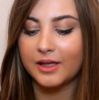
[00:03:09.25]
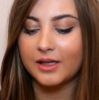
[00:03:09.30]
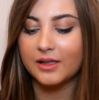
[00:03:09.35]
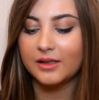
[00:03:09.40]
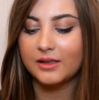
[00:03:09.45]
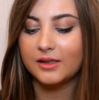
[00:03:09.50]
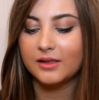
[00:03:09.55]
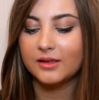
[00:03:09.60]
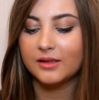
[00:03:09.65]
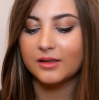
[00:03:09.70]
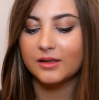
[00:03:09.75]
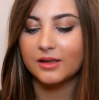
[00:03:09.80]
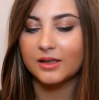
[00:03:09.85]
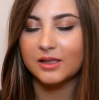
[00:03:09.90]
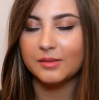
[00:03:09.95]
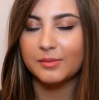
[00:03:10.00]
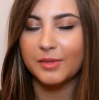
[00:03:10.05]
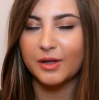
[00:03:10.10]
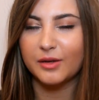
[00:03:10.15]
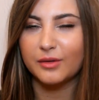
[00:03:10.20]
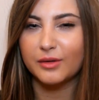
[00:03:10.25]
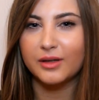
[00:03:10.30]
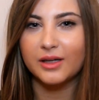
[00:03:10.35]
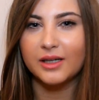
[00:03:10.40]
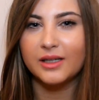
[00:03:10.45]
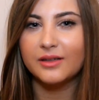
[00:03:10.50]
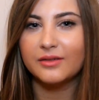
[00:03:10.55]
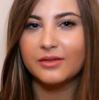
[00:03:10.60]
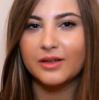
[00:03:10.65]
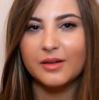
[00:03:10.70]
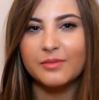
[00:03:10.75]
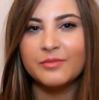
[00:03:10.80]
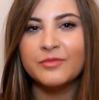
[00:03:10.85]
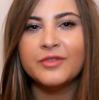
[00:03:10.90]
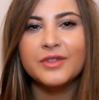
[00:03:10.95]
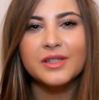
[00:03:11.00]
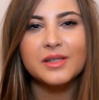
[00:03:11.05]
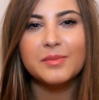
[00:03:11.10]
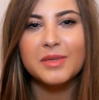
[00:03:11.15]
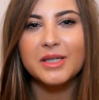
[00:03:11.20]
It's the smell kind of
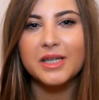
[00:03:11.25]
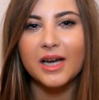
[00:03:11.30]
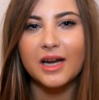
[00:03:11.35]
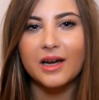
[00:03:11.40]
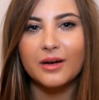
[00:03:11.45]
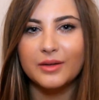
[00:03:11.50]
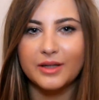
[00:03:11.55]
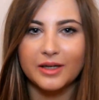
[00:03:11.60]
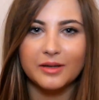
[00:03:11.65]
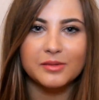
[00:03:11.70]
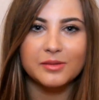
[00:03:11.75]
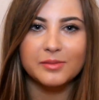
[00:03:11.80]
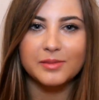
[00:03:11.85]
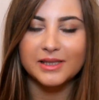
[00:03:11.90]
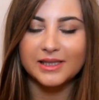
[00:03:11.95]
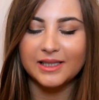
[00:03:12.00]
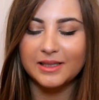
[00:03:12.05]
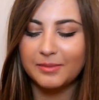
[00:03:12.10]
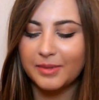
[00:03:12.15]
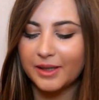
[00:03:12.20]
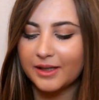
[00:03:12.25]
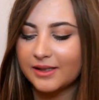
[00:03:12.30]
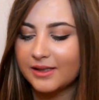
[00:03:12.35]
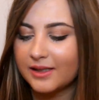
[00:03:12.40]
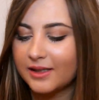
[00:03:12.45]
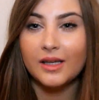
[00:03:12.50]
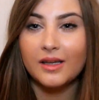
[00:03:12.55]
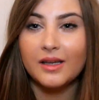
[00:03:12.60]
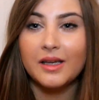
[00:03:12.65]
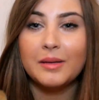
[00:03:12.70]
comforts me now and helps me sleep better.